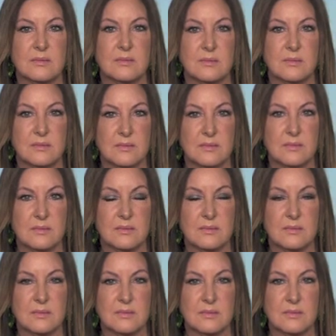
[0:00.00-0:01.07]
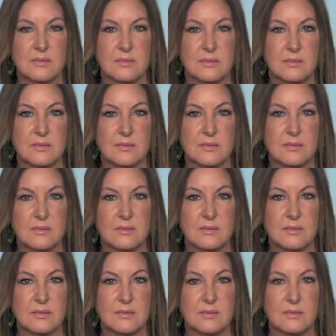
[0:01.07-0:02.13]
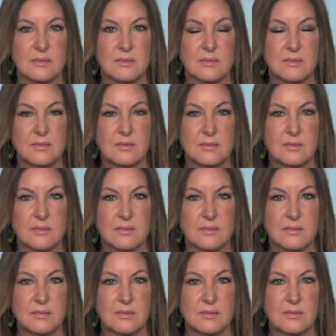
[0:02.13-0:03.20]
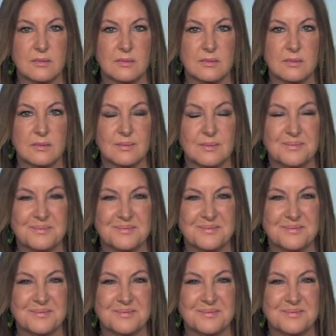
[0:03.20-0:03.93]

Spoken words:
This person isn't speaking.